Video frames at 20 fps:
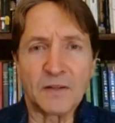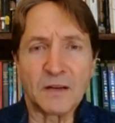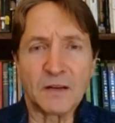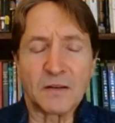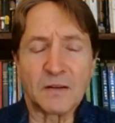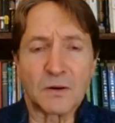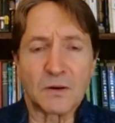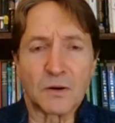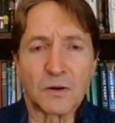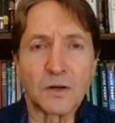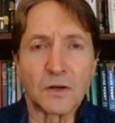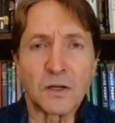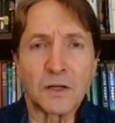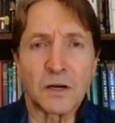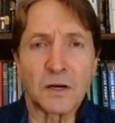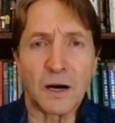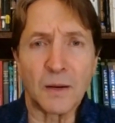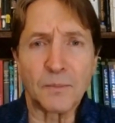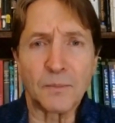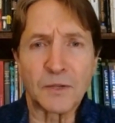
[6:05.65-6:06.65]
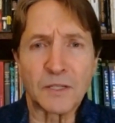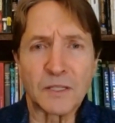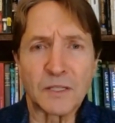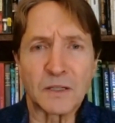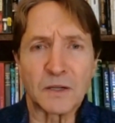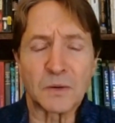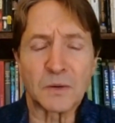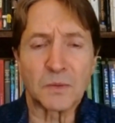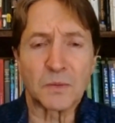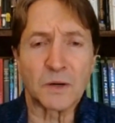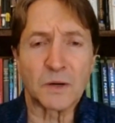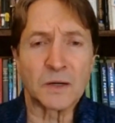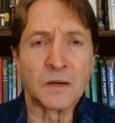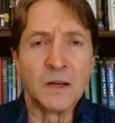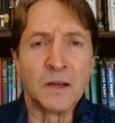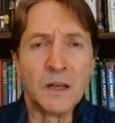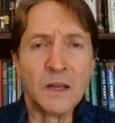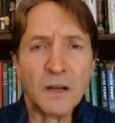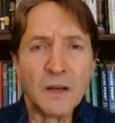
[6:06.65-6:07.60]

And early on, particularly when